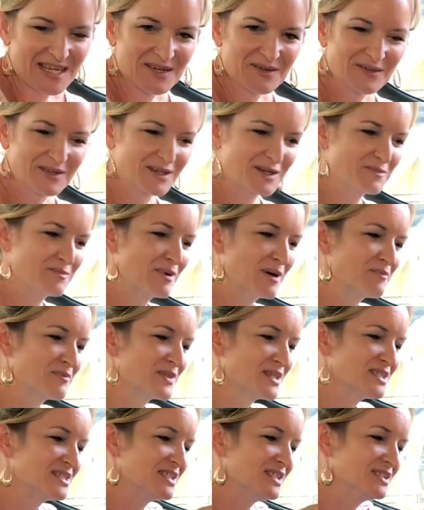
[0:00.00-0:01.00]
We're going to pop
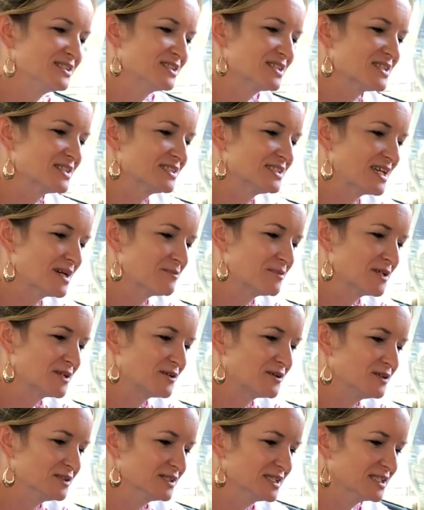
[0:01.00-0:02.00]
this into the tablet
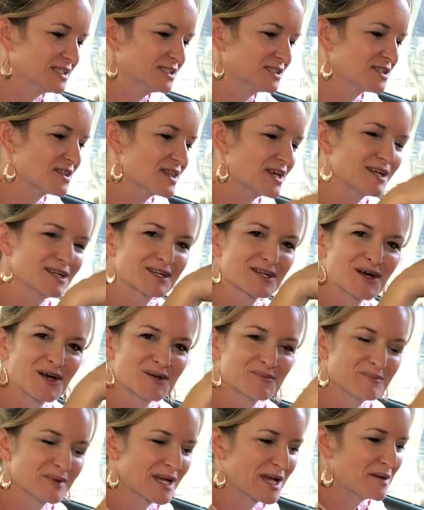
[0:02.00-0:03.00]
holder so that it
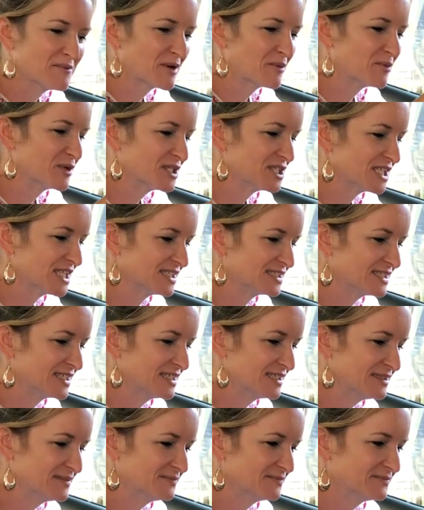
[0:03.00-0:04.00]
can't become a
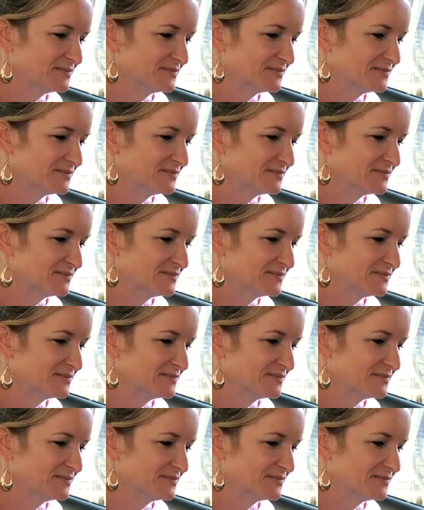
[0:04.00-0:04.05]
projectile.